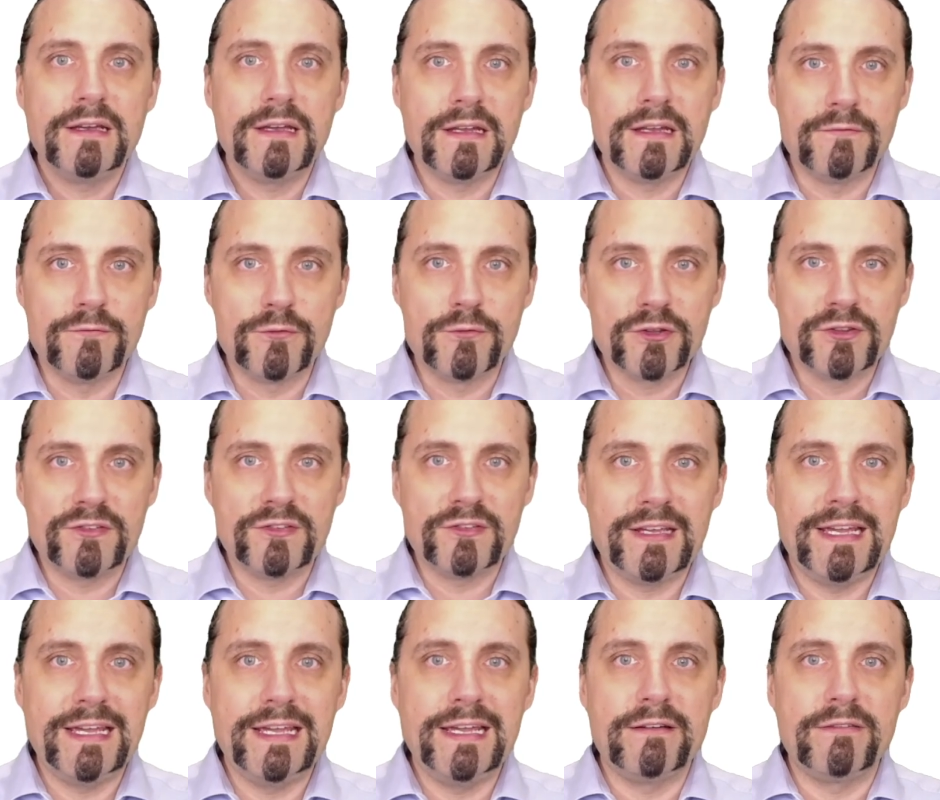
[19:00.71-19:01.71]
in what
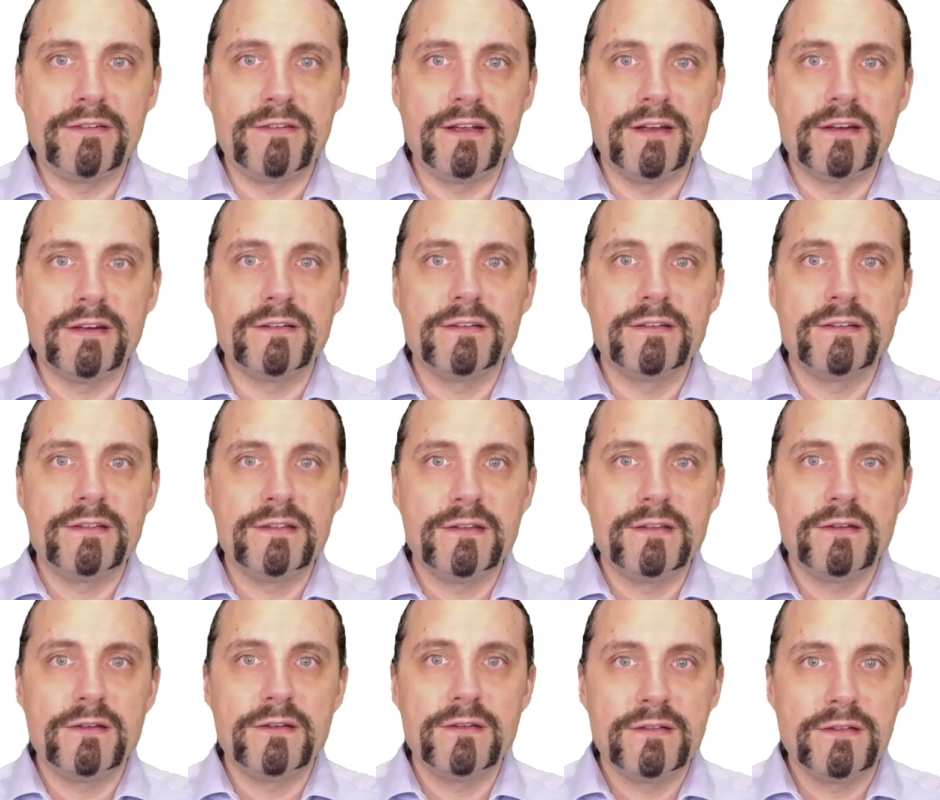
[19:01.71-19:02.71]
area
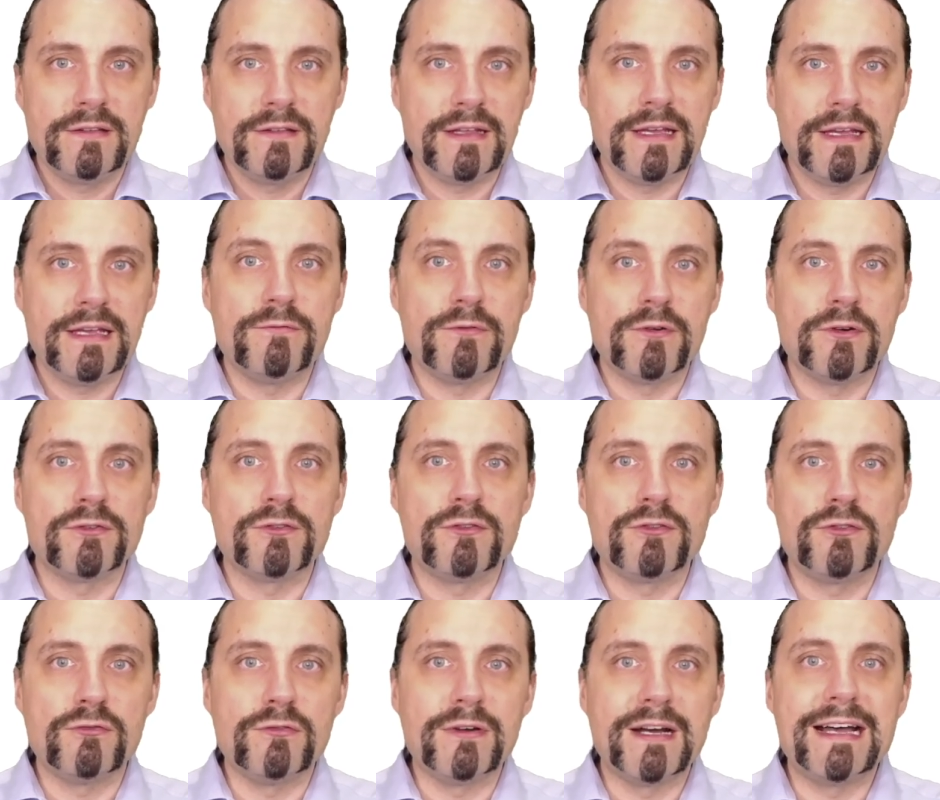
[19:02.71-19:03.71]
they
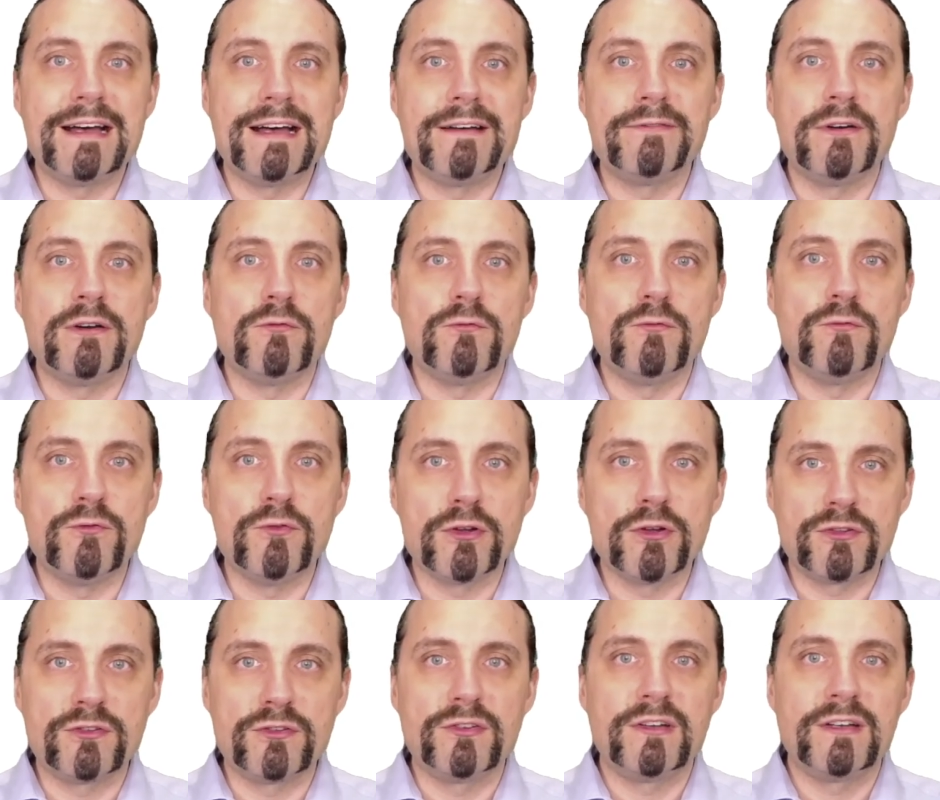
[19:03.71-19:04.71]
want to have
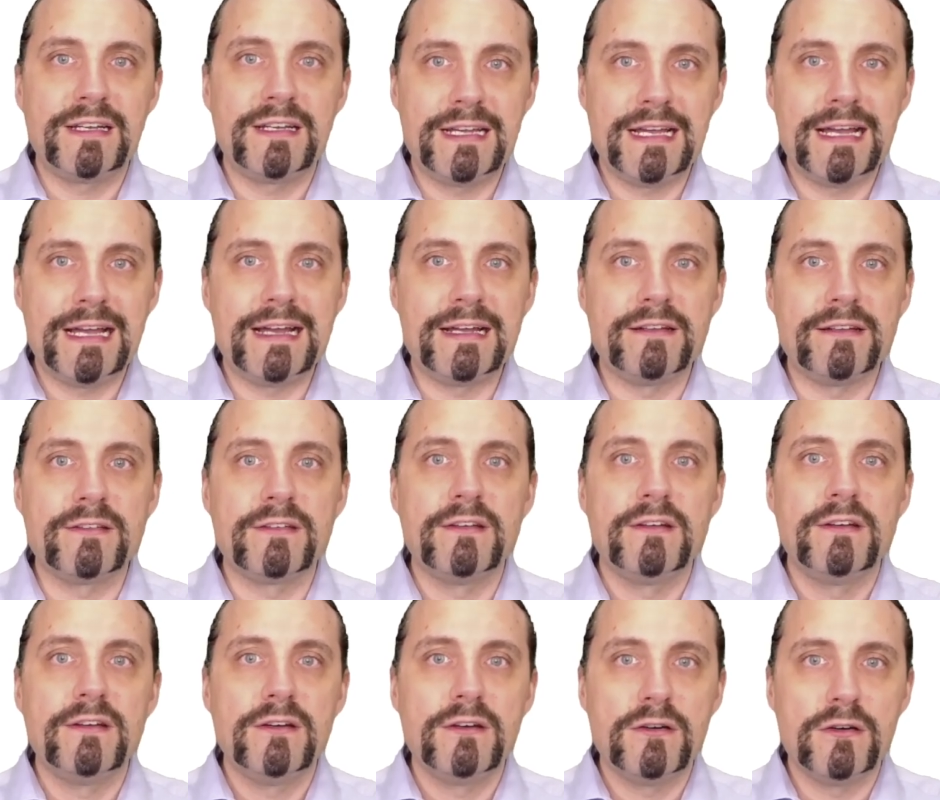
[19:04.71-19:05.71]
what kind
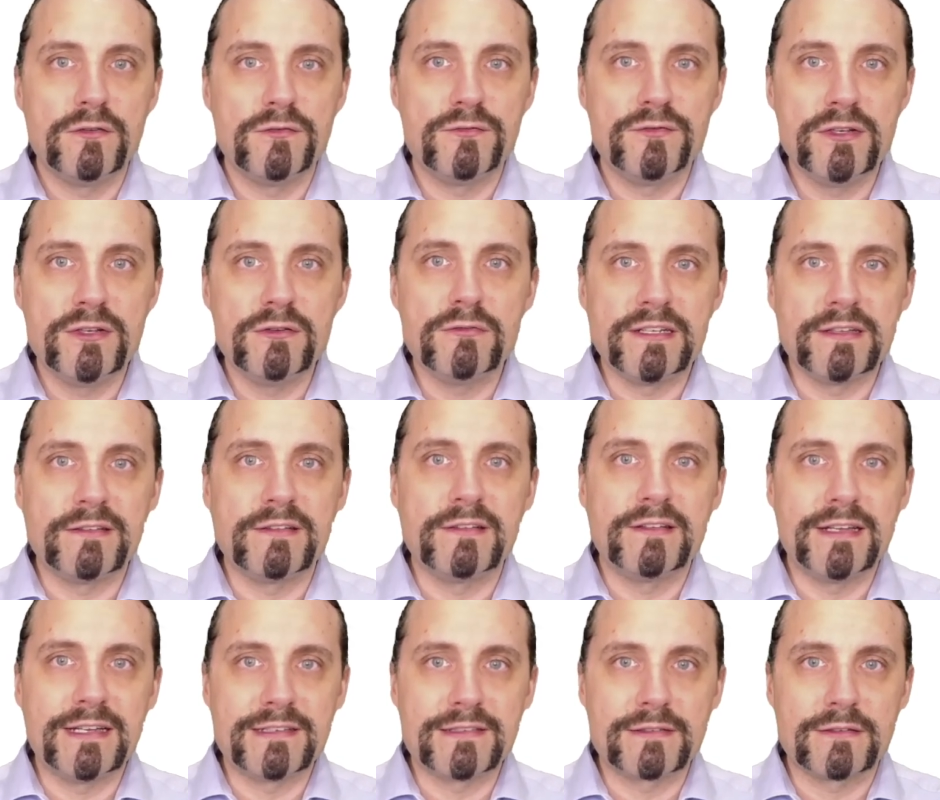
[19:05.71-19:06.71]
of unit
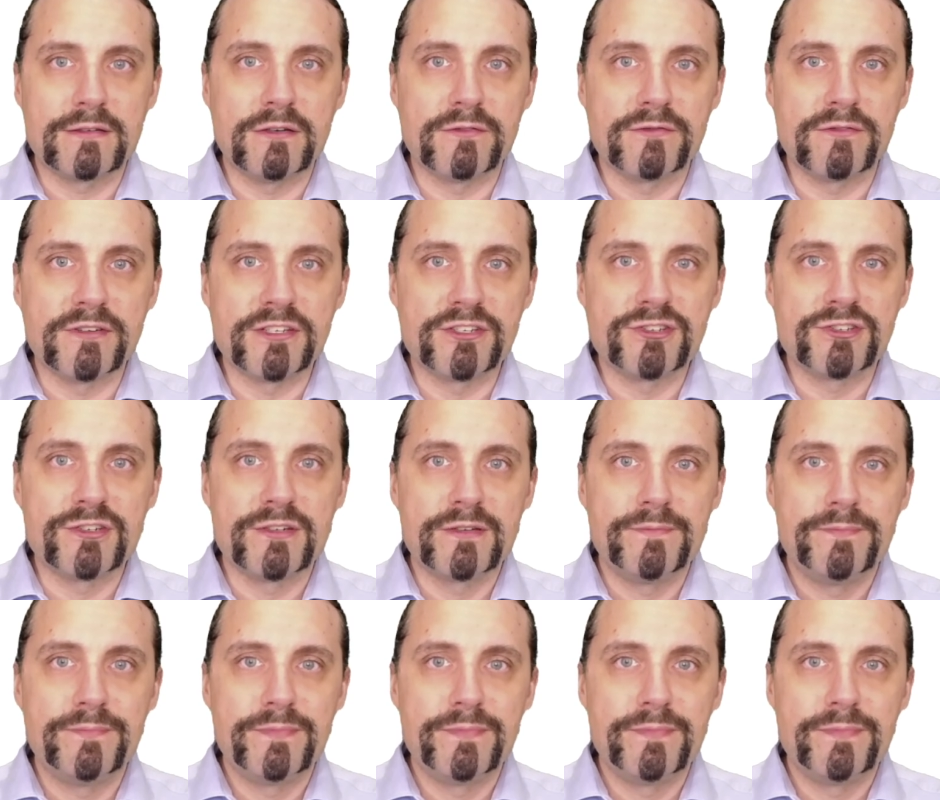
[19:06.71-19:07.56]
test coverage.